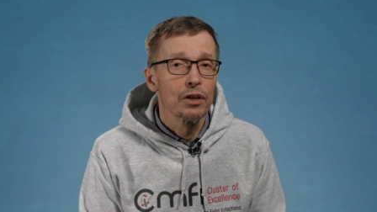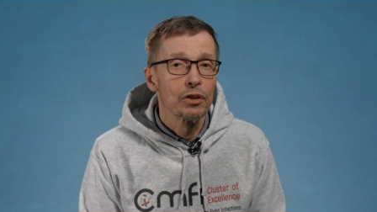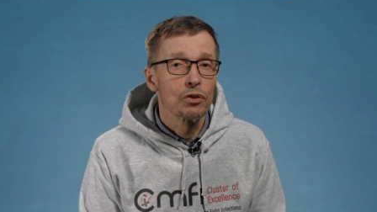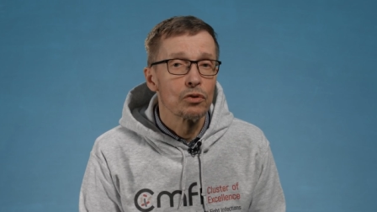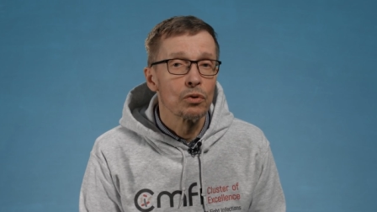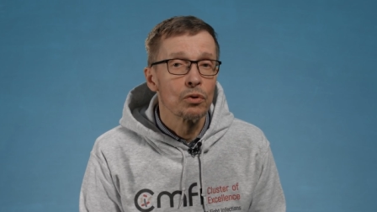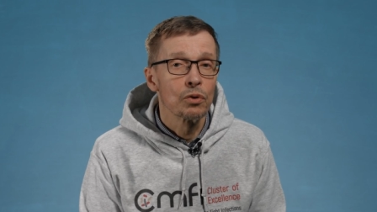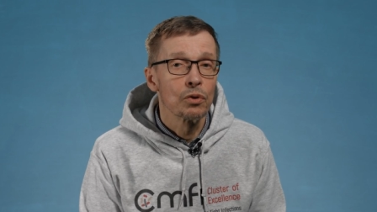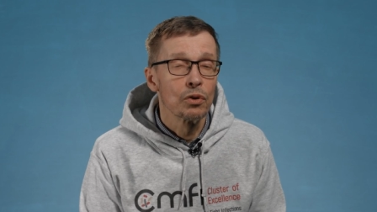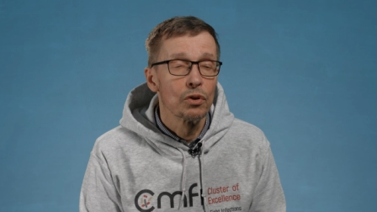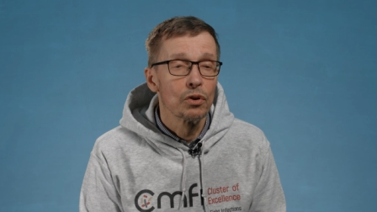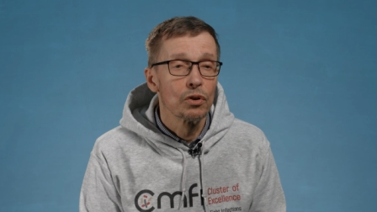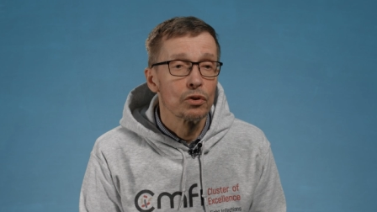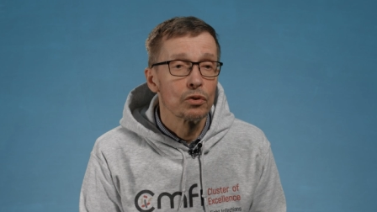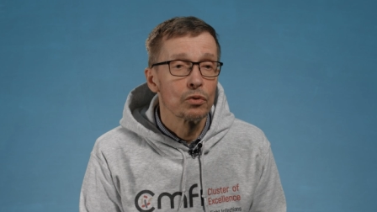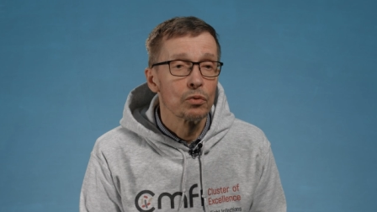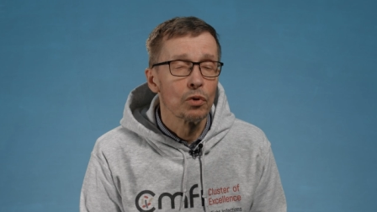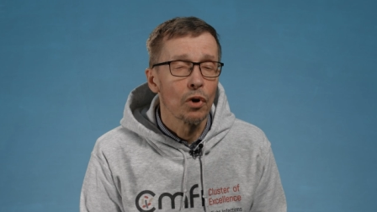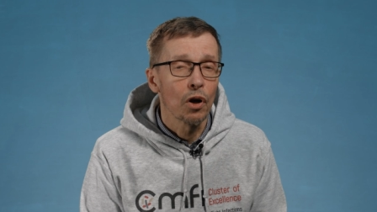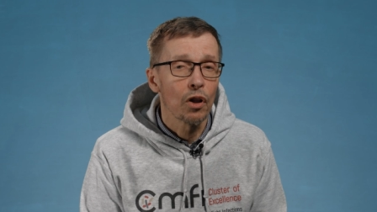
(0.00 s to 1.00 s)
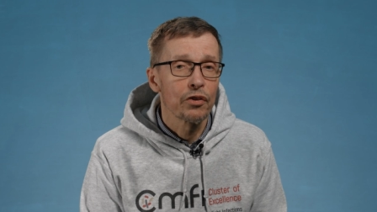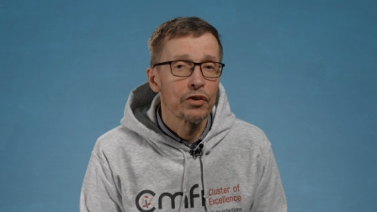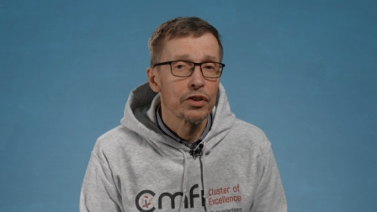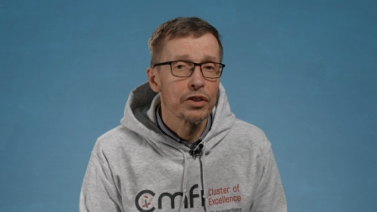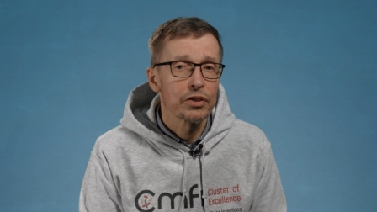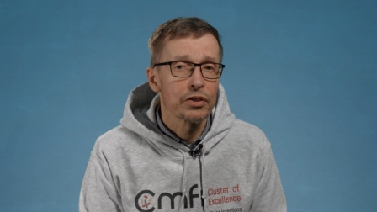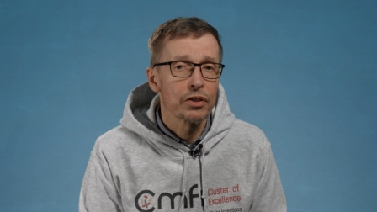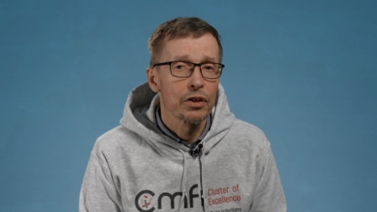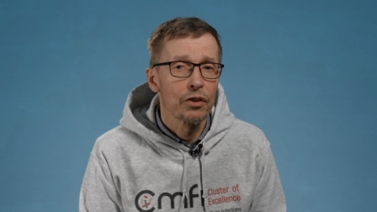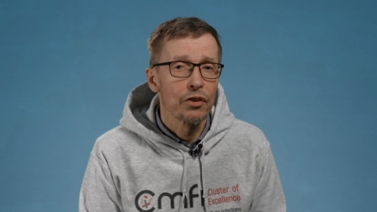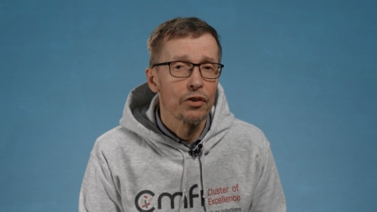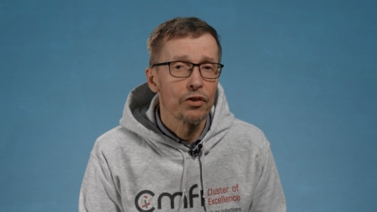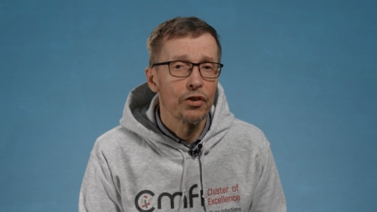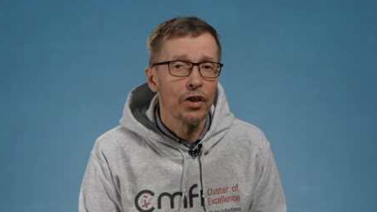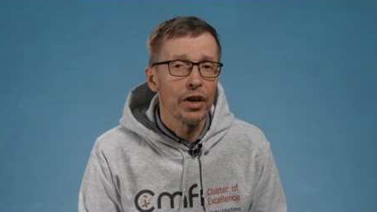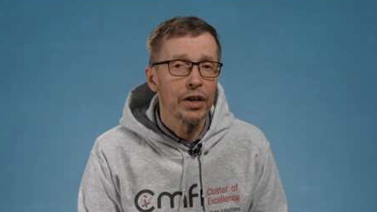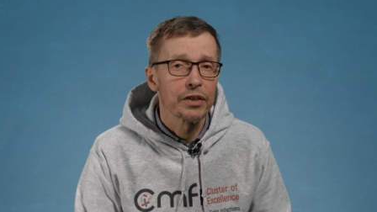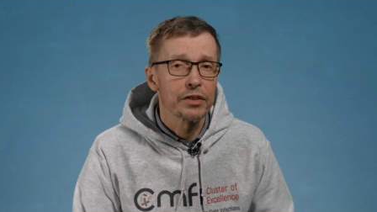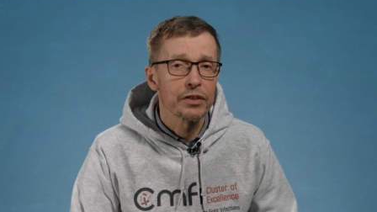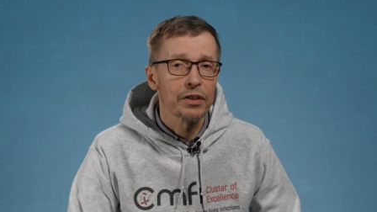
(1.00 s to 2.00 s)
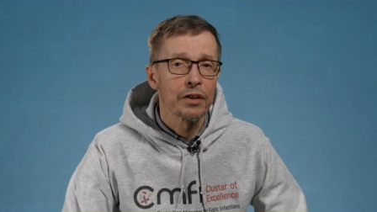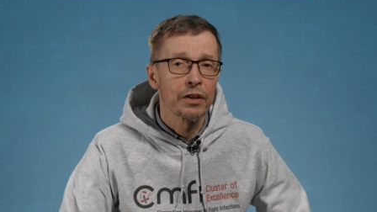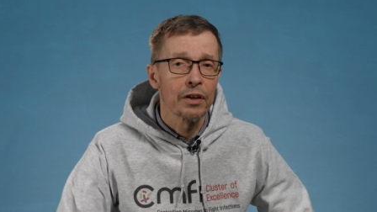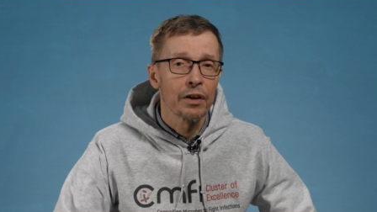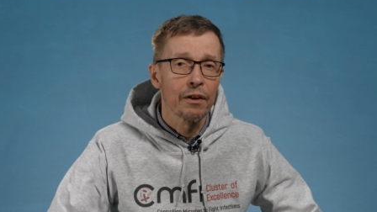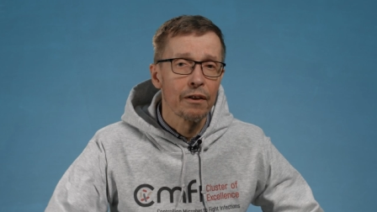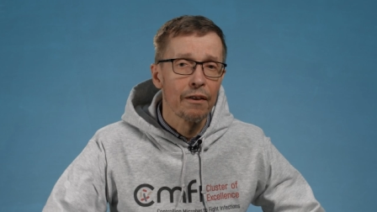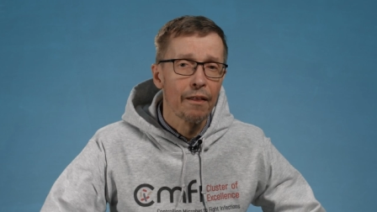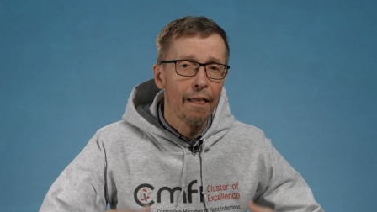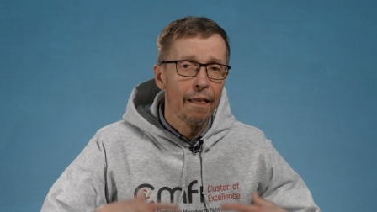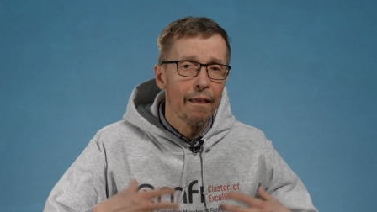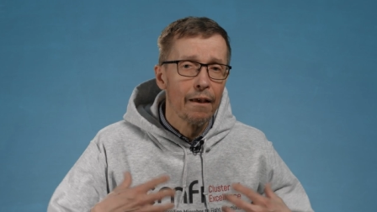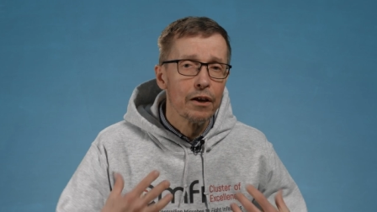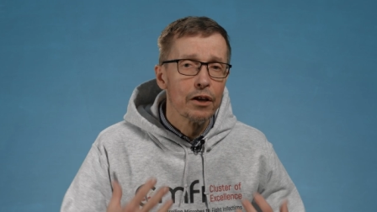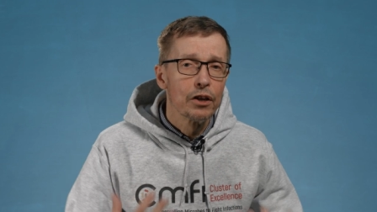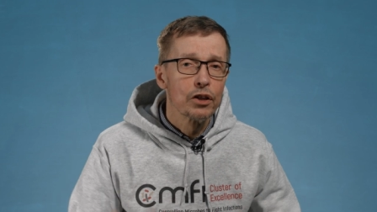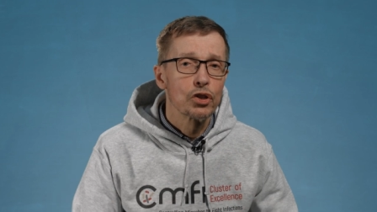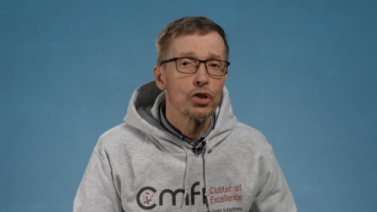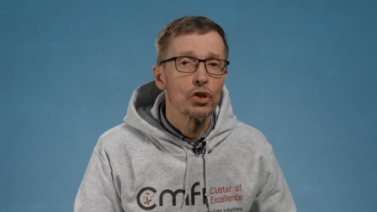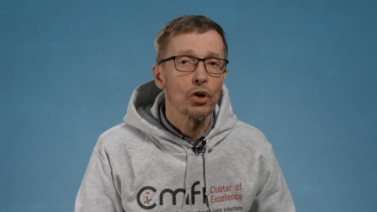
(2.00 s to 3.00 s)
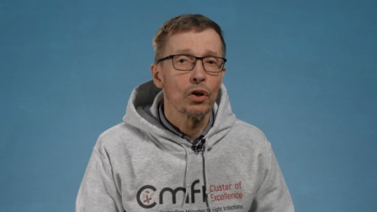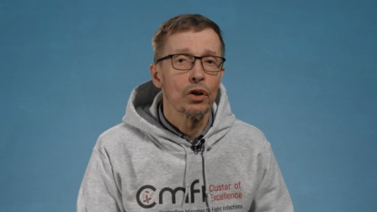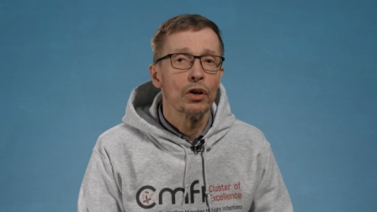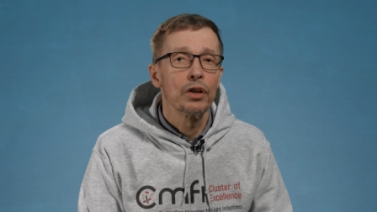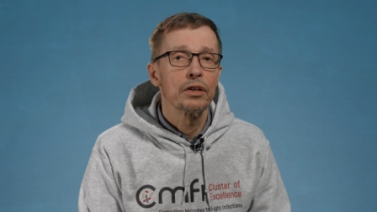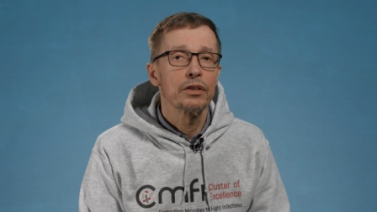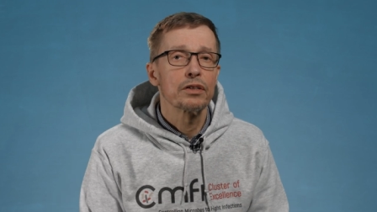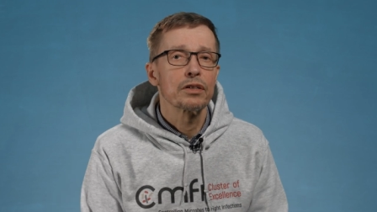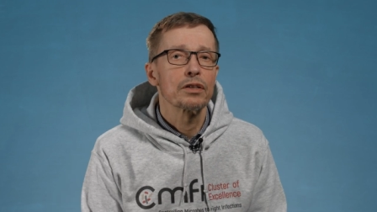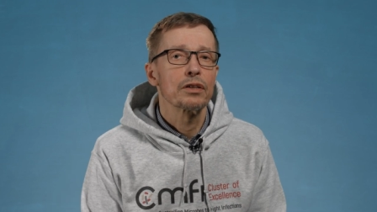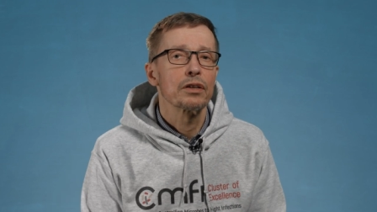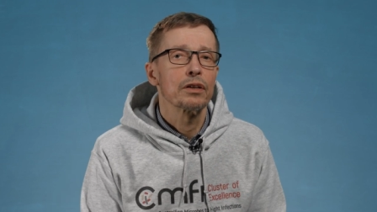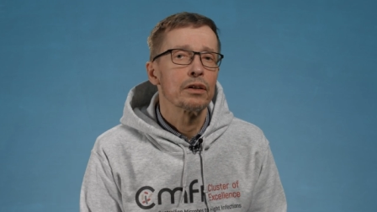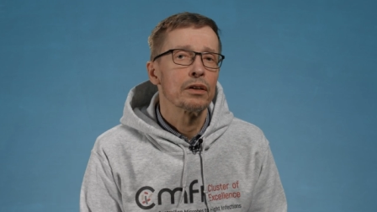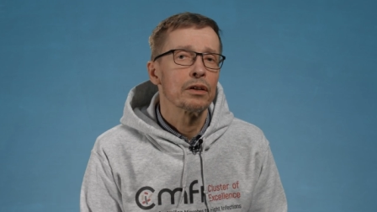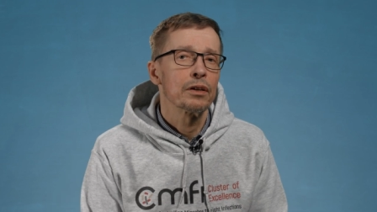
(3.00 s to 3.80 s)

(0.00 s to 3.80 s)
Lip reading: to do all these things in a joint